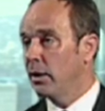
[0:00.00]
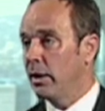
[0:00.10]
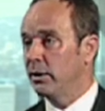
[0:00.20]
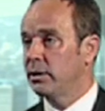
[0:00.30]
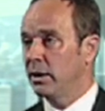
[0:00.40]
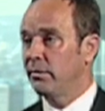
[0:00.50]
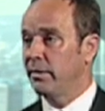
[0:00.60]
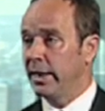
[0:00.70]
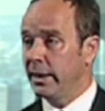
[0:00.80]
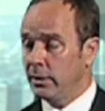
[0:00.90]
client
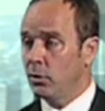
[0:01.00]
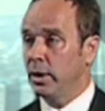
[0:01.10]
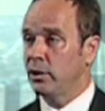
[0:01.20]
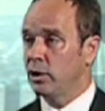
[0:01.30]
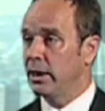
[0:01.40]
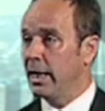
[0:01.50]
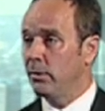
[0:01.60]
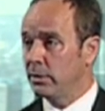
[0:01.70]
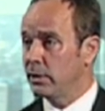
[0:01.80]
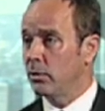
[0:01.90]
survey questionnaire
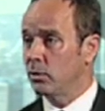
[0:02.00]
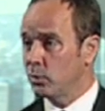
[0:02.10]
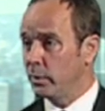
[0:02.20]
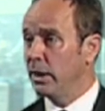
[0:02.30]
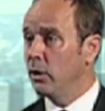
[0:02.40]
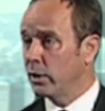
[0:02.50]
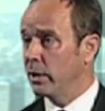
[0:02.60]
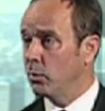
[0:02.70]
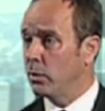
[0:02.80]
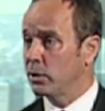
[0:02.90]
results. We look
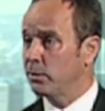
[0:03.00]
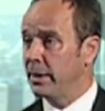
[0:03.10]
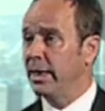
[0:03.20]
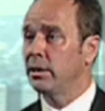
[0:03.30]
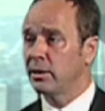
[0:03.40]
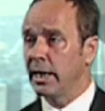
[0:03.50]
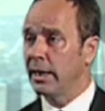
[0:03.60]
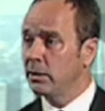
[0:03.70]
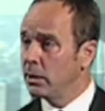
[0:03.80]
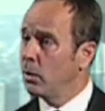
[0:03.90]
at what's being
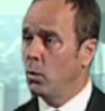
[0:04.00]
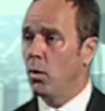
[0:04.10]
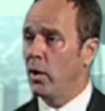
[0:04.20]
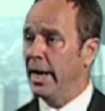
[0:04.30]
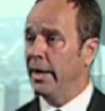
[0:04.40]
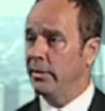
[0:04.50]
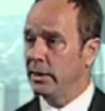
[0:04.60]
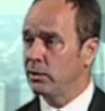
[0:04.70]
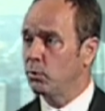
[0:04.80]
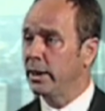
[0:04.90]
said, what
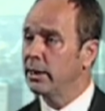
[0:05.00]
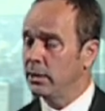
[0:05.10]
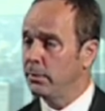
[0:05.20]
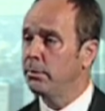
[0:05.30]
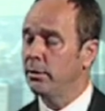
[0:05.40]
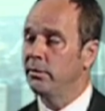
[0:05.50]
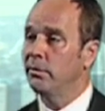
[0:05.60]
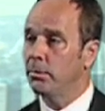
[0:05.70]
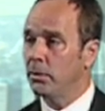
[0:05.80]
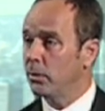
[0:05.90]
areas we can improve
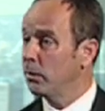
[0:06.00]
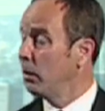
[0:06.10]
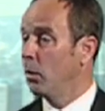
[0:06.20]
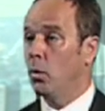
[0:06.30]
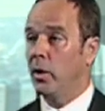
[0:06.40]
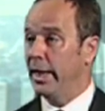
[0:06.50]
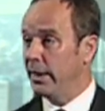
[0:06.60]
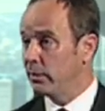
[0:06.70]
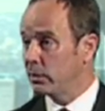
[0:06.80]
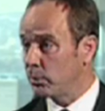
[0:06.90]
upon, what
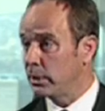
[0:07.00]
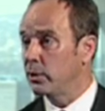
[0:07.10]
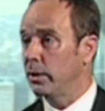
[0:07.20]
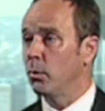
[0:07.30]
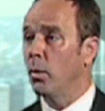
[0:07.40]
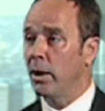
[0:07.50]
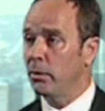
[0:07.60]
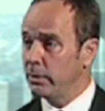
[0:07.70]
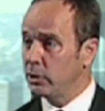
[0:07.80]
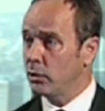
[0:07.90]
areas we're doing well,
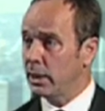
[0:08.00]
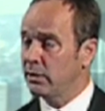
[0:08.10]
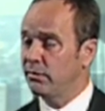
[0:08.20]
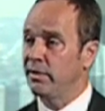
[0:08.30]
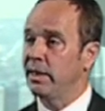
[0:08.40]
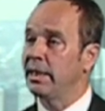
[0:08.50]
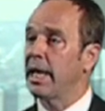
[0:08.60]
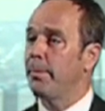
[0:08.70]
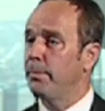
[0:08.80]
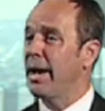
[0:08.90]
and we try to feed
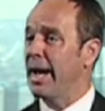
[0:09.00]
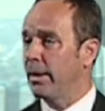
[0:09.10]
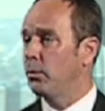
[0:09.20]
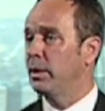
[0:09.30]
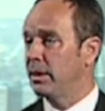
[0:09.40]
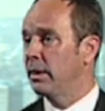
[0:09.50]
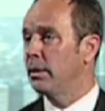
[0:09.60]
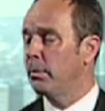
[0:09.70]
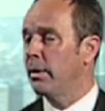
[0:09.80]
that back within the